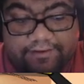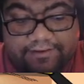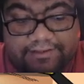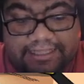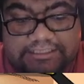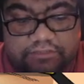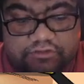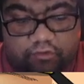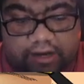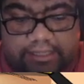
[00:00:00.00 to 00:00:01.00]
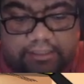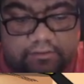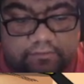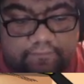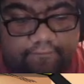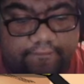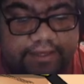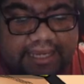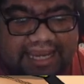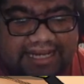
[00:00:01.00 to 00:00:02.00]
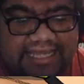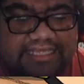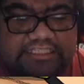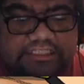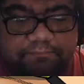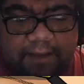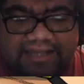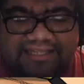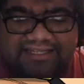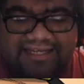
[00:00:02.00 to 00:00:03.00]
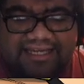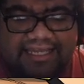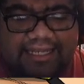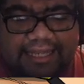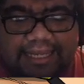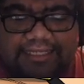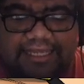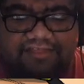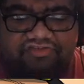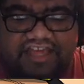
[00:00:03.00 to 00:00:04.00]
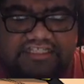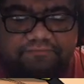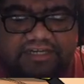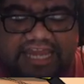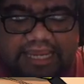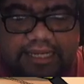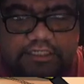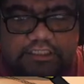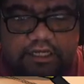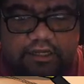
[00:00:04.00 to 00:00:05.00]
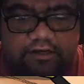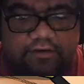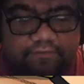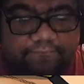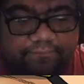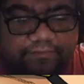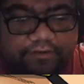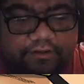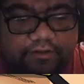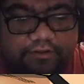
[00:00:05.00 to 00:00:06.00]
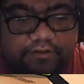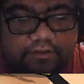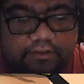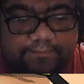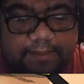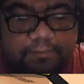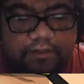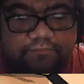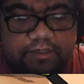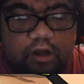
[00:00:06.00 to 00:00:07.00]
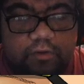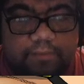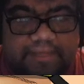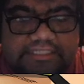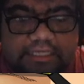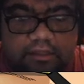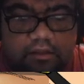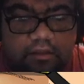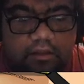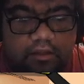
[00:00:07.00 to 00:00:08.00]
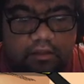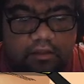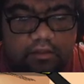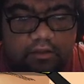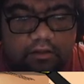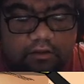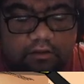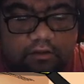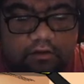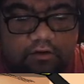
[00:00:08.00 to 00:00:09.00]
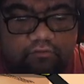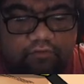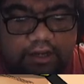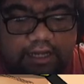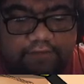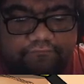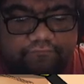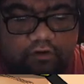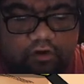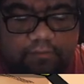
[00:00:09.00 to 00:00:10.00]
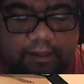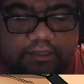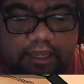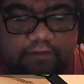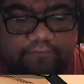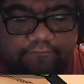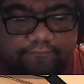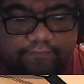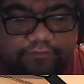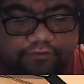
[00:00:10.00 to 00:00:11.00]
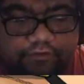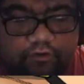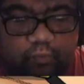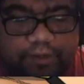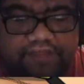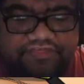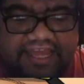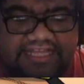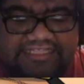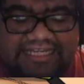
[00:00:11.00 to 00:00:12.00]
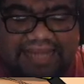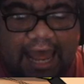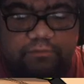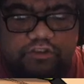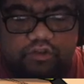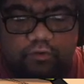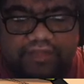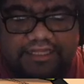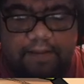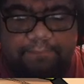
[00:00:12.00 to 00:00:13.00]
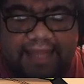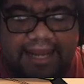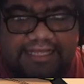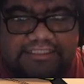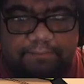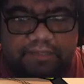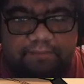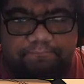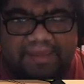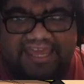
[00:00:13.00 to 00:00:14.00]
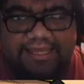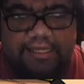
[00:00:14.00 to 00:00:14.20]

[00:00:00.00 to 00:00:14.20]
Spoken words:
That sounds great. It is, but lately things have been taking a turn. People have been going missing. Right, I've heard about that. We think it's the council, that they're planning something big.